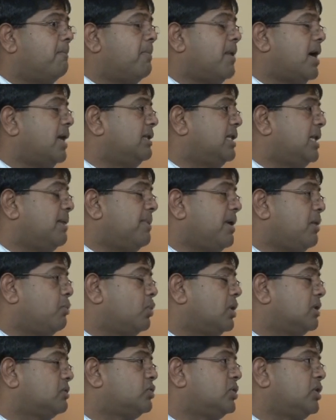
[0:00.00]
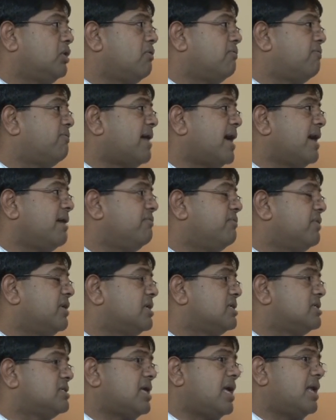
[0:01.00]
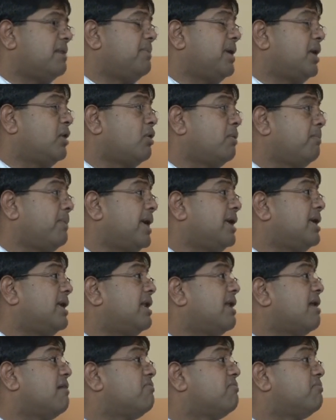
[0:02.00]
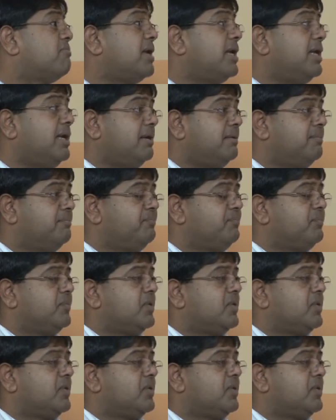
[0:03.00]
but they may work 3 or 5 years and may not make enough money